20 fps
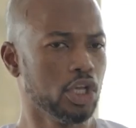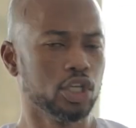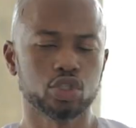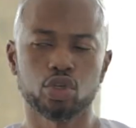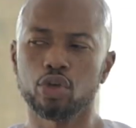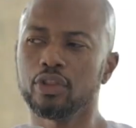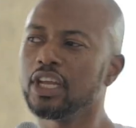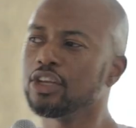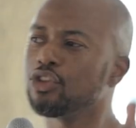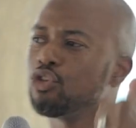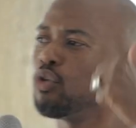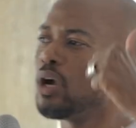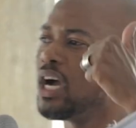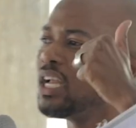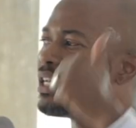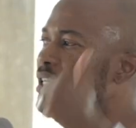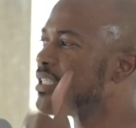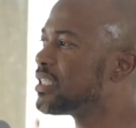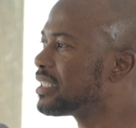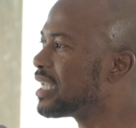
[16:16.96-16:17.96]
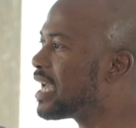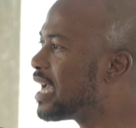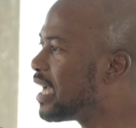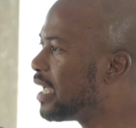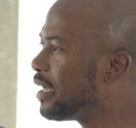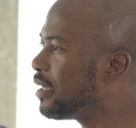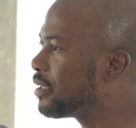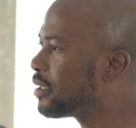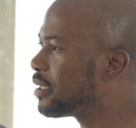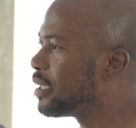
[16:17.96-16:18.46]
So that you
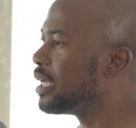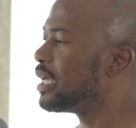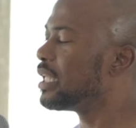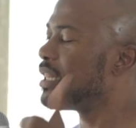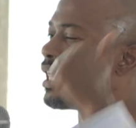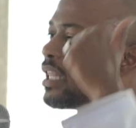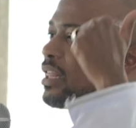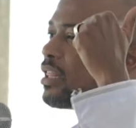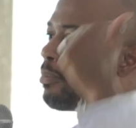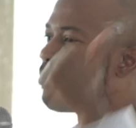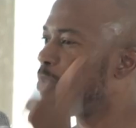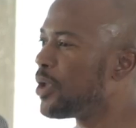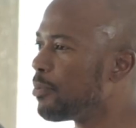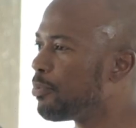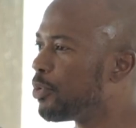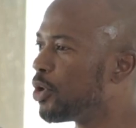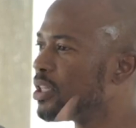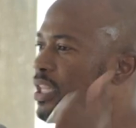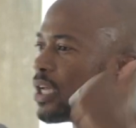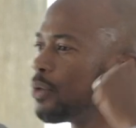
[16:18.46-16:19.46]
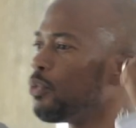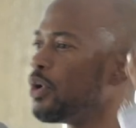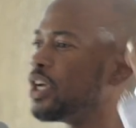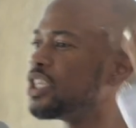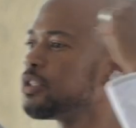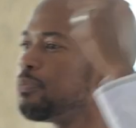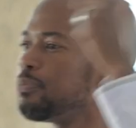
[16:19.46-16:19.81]
understand that the people that we are